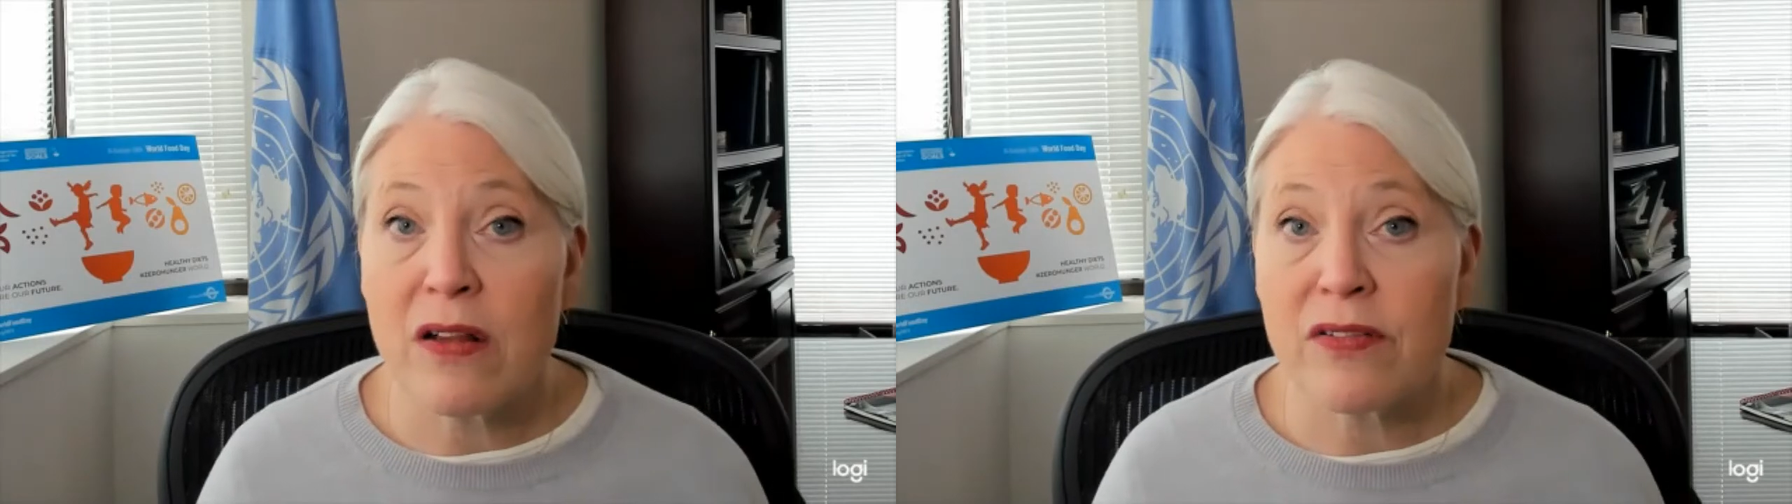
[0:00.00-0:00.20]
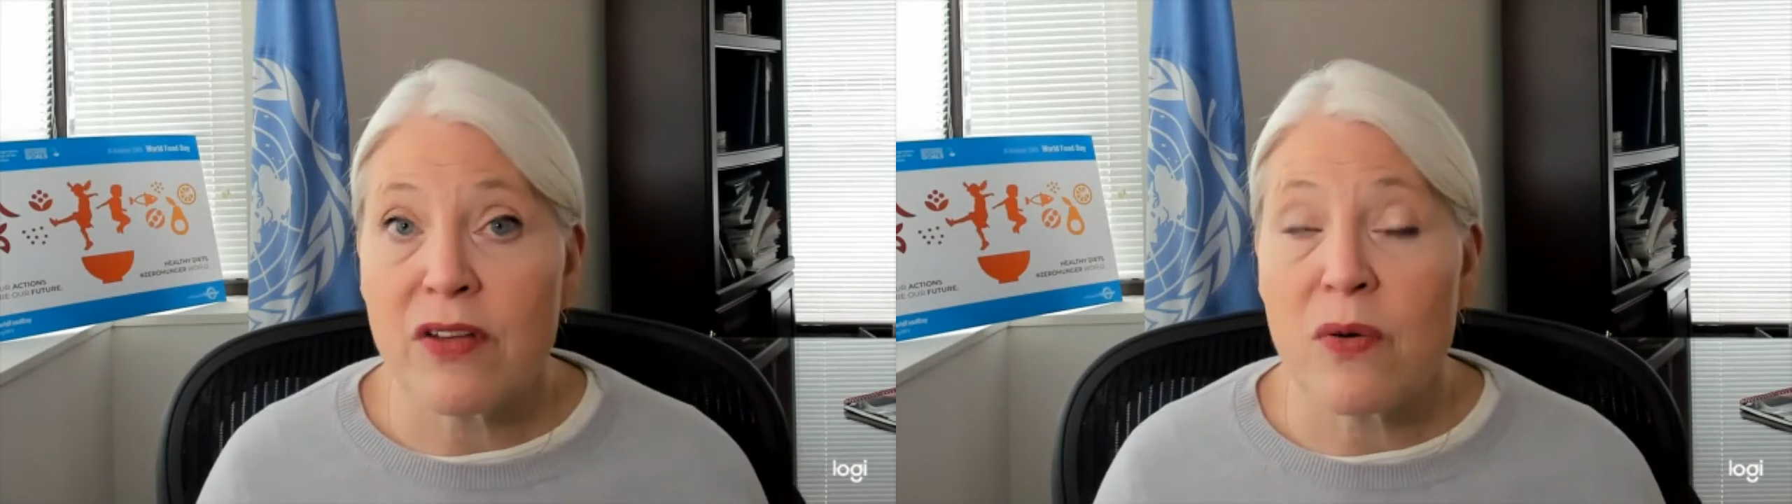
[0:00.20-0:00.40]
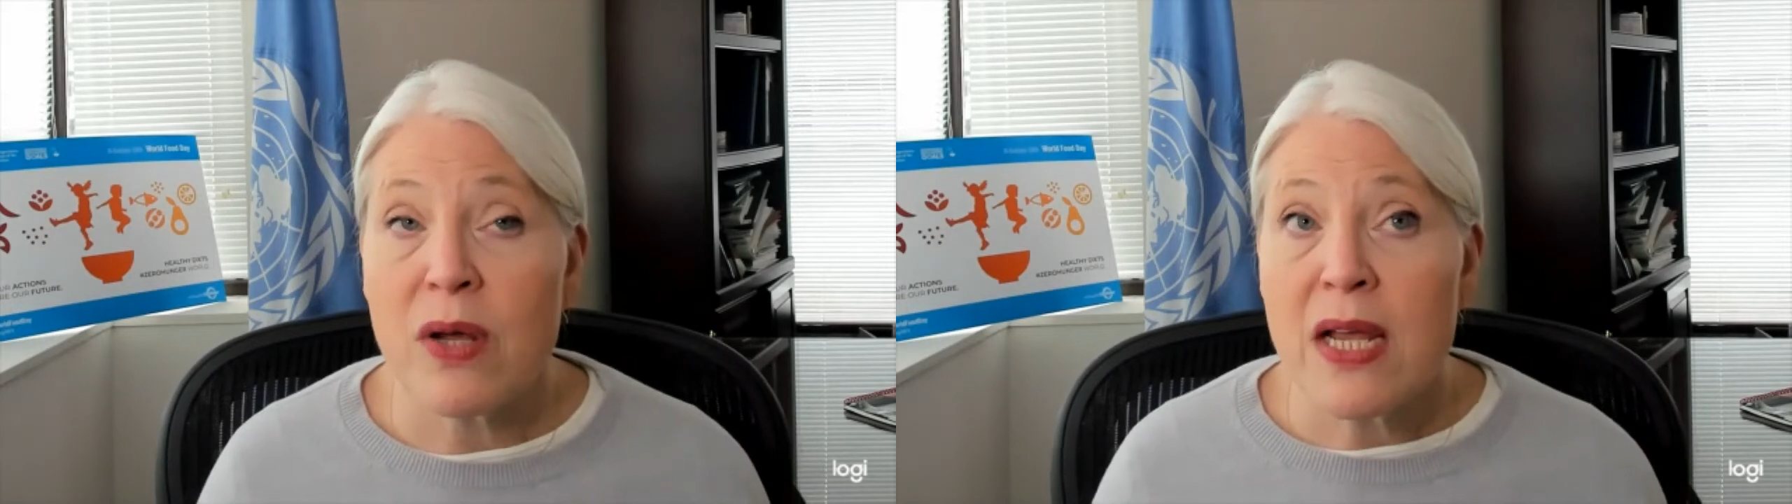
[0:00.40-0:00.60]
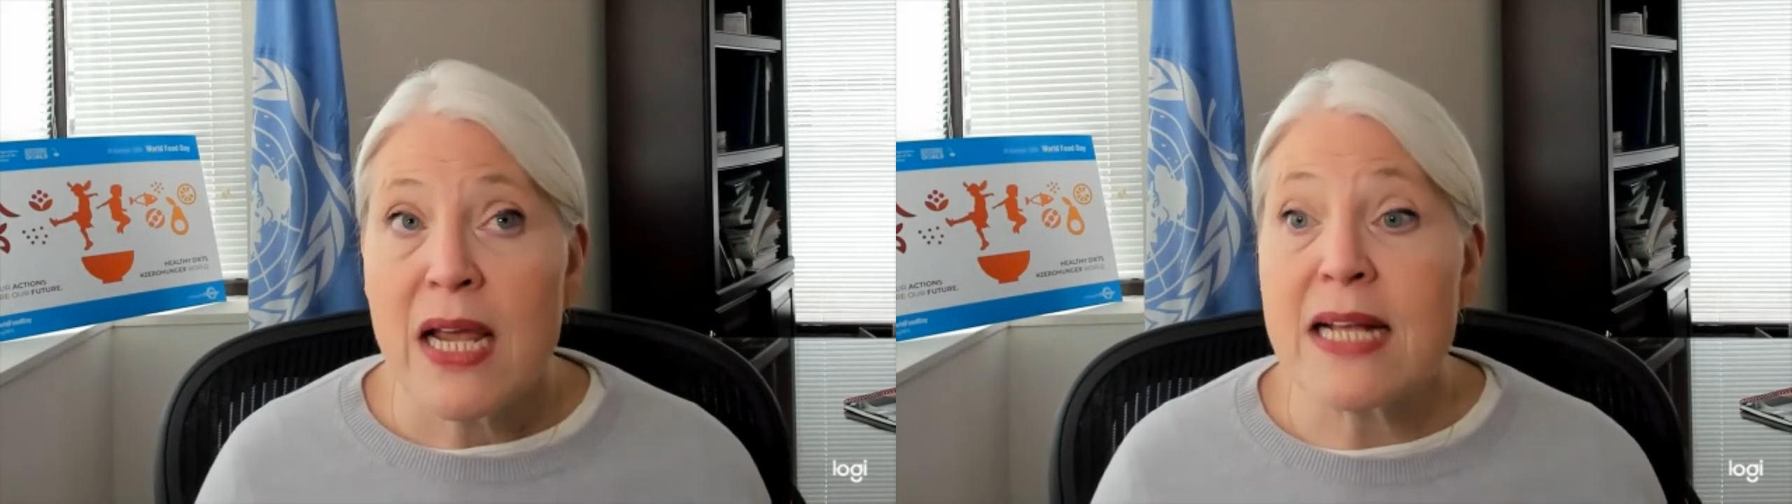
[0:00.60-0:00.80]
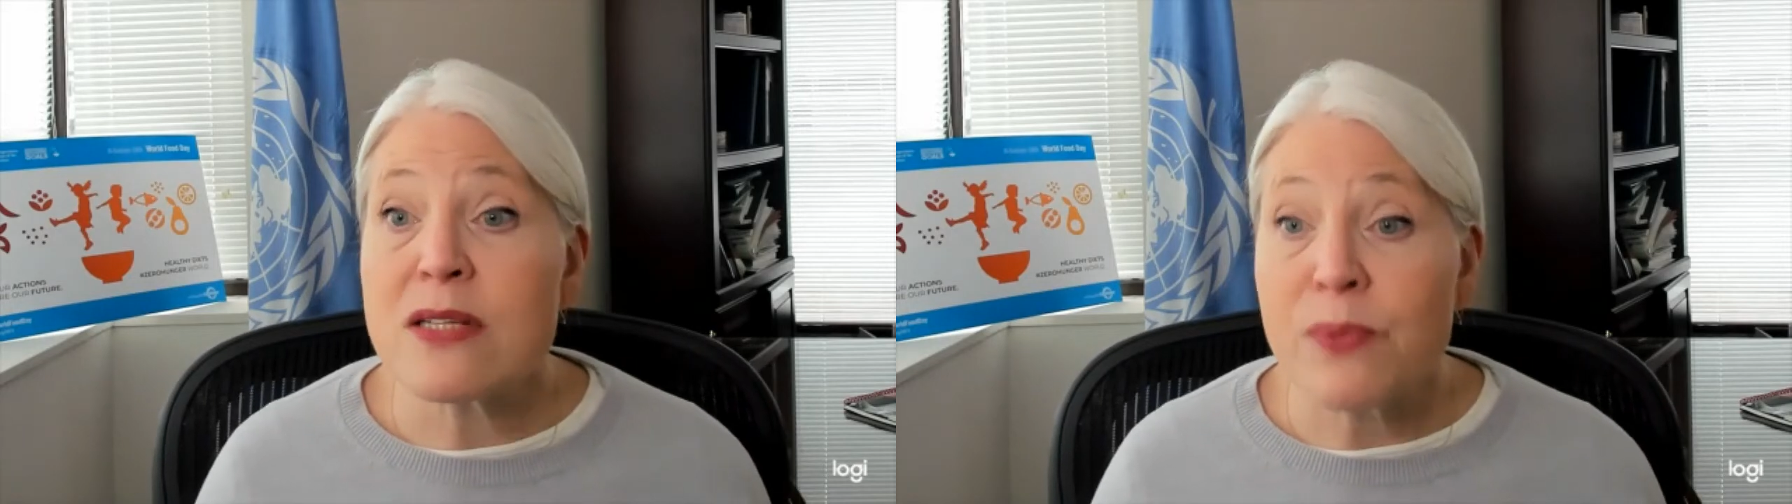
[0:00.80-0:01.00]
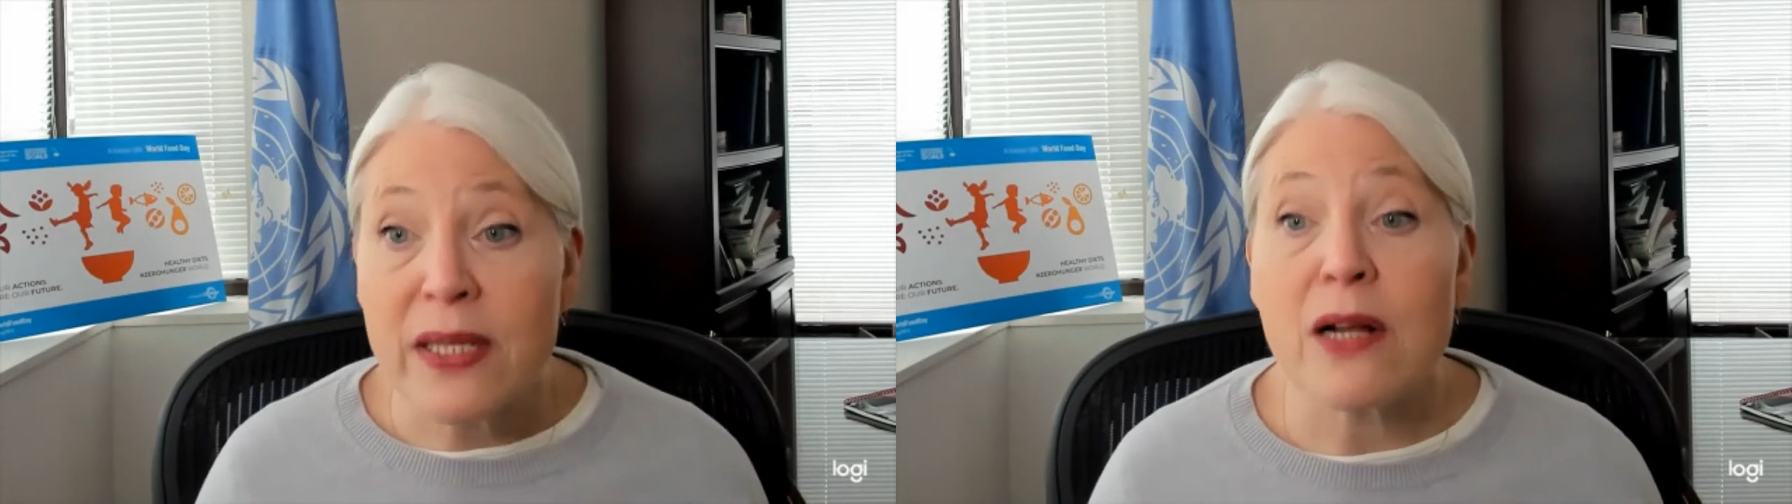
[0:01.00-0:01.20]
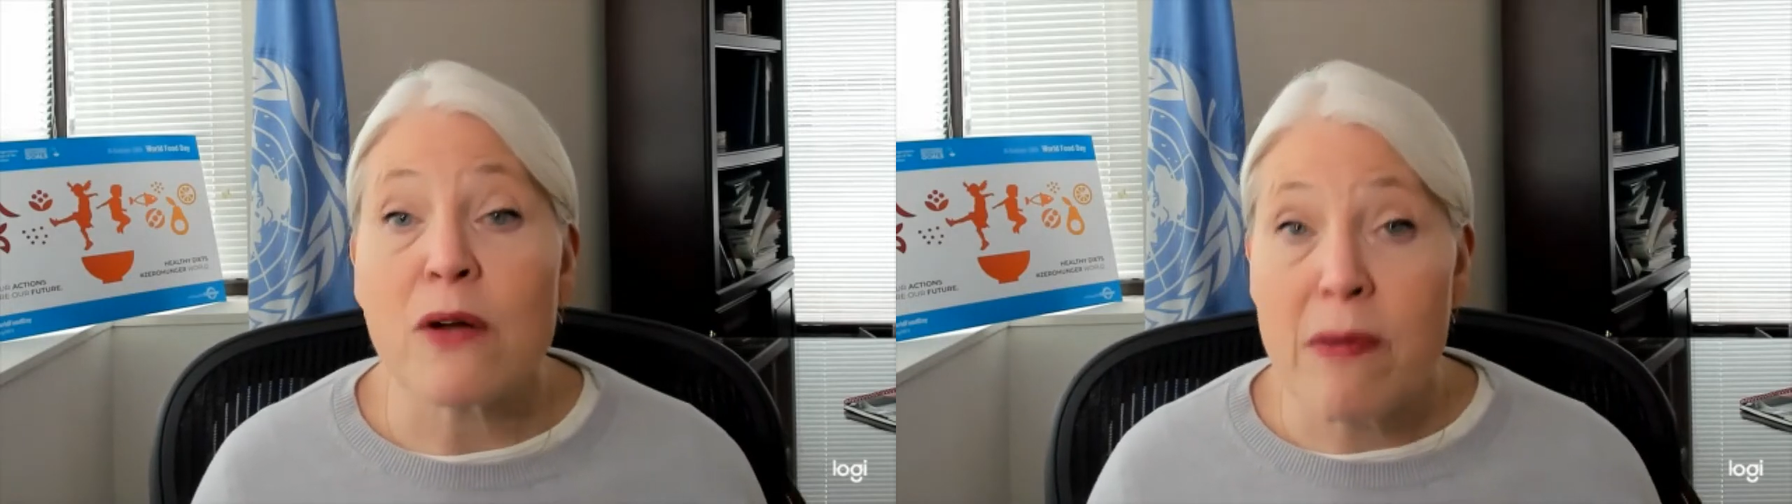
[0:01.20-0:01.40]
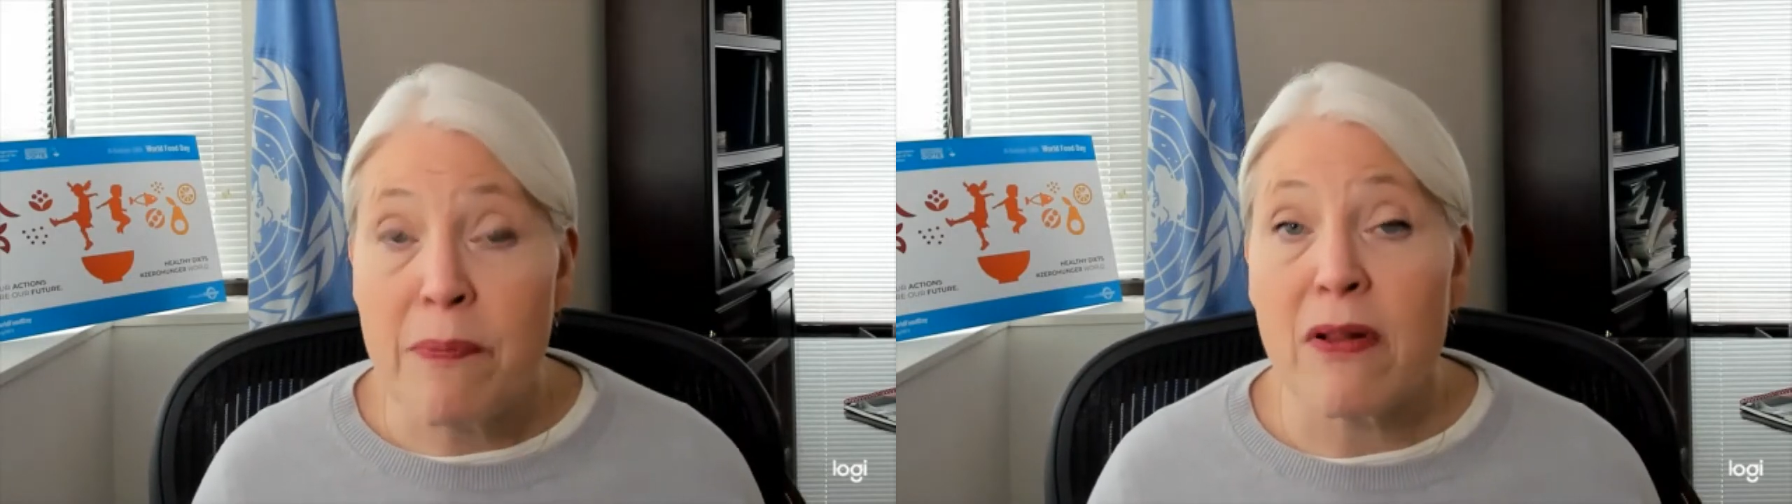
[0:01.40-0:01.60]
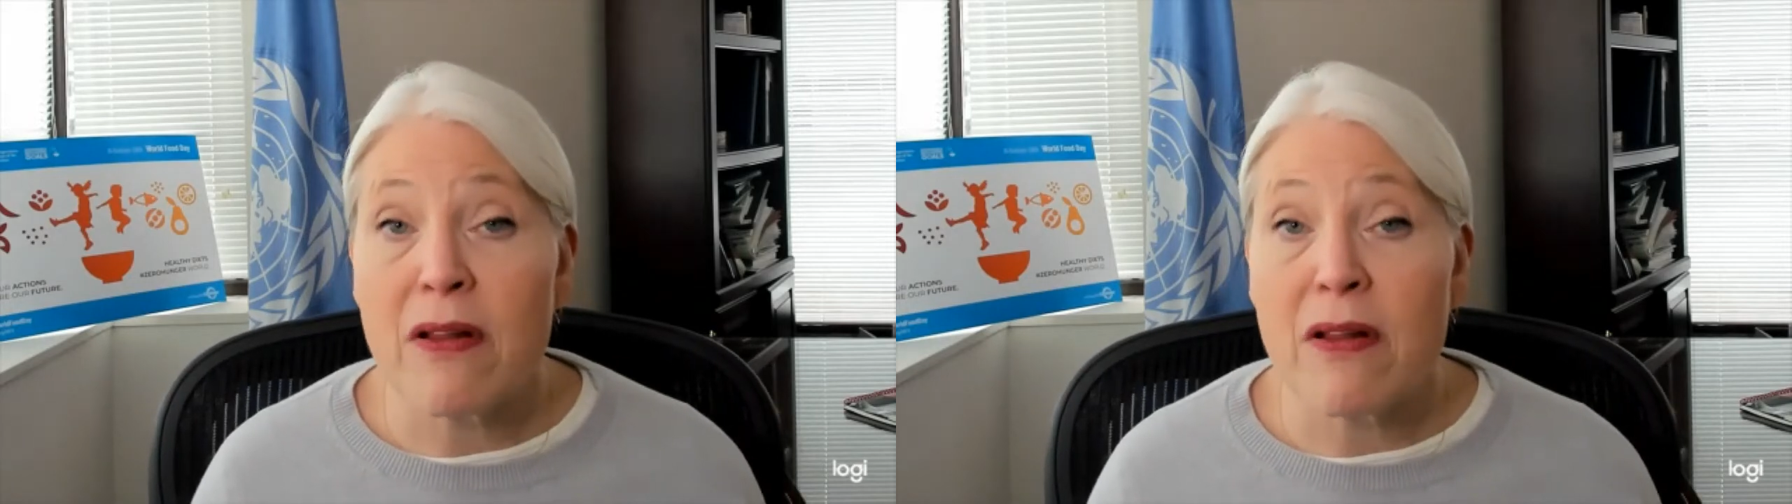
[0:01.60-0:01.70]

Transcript: So it's really a ripple